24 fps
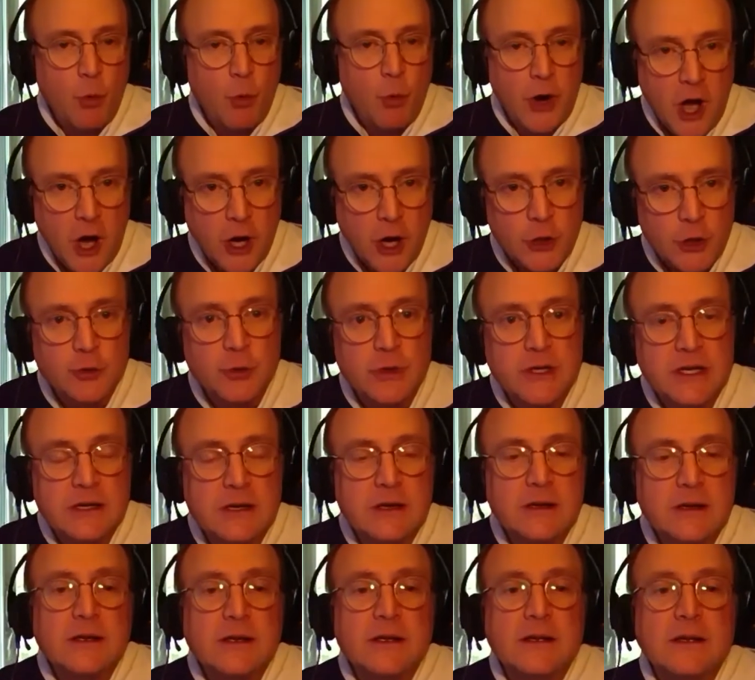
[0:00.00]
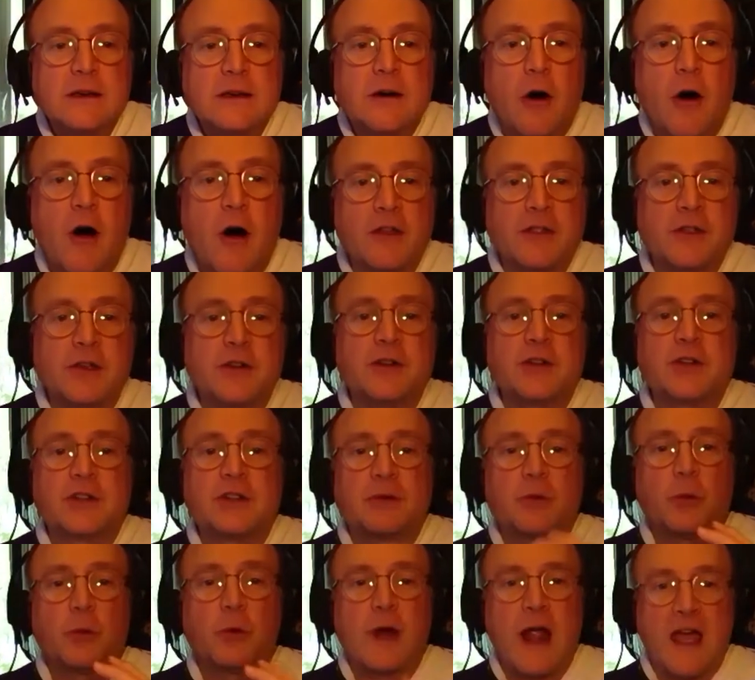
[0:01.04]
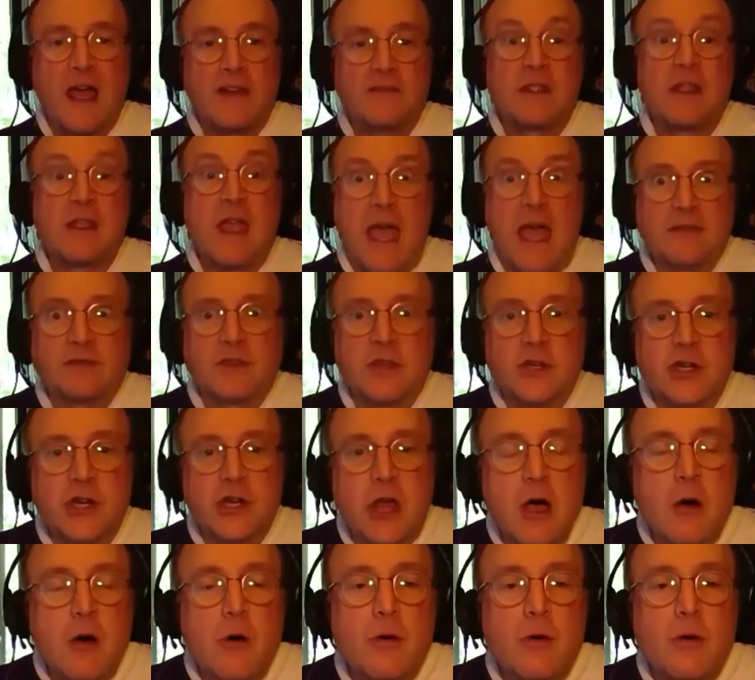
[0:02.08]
100 authors were at the show.